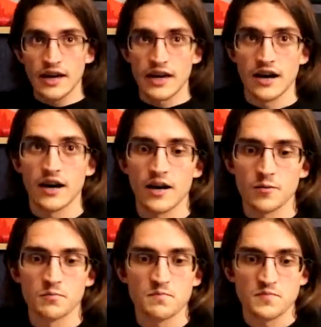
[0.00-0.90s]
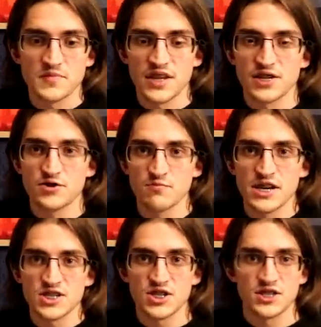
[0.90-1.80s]
They do
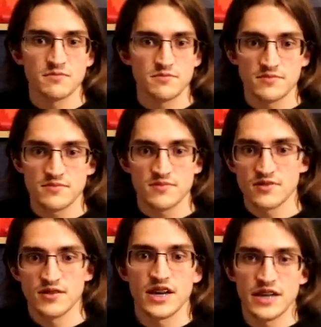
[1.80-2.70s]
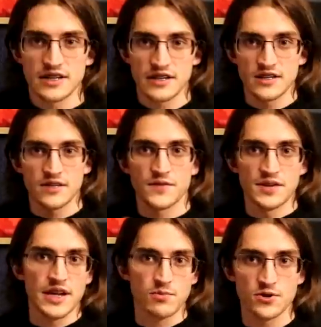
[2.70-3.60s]
mention that different
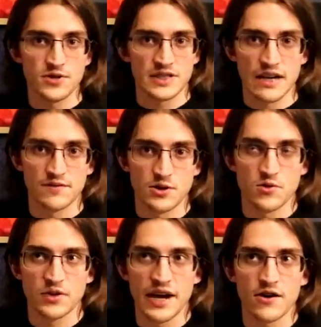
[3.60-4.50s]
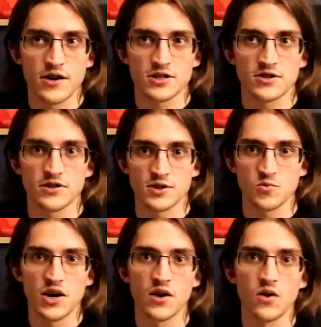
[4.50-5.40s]
neighborhoods have their own character as
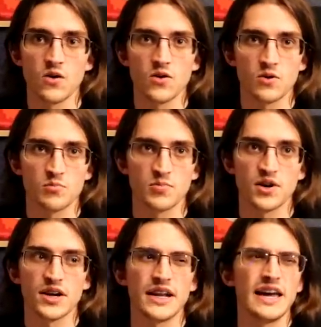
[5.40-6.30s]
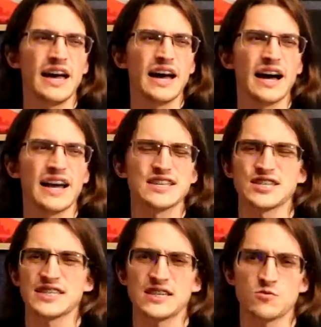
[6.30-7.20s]
well, but I
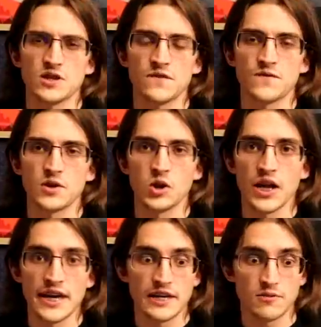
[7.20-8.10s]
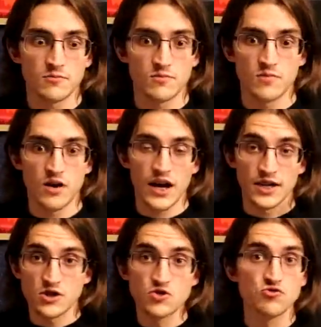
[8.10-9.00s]
just didn't really feel like I
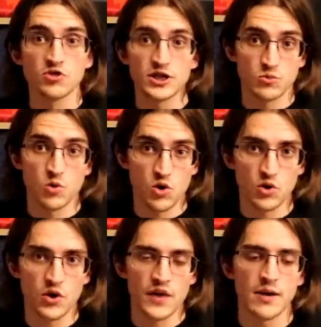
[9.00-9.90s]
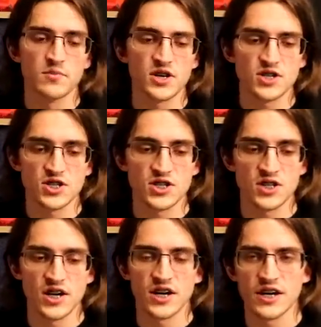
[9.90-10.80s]
knew this world all that much.
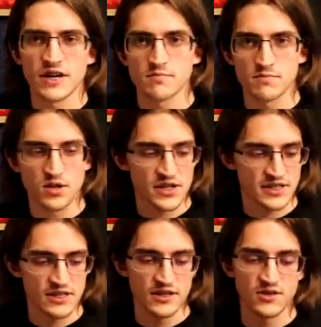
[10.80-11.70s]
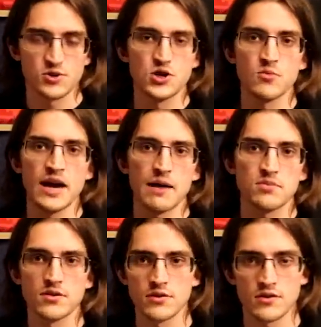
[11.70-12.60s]
And plus, there's no map.
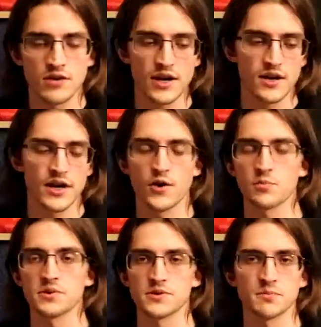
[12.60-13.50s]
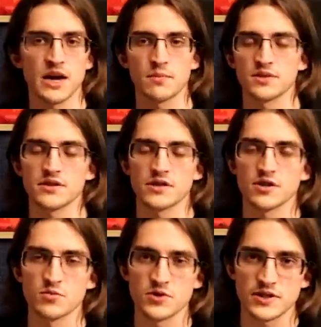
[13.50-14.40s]
I hope there's a map in the
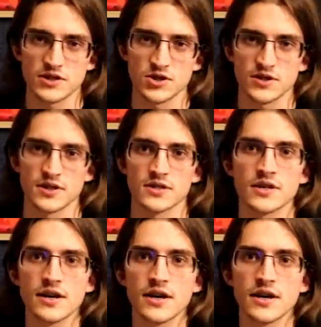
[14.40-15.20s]
later books, just because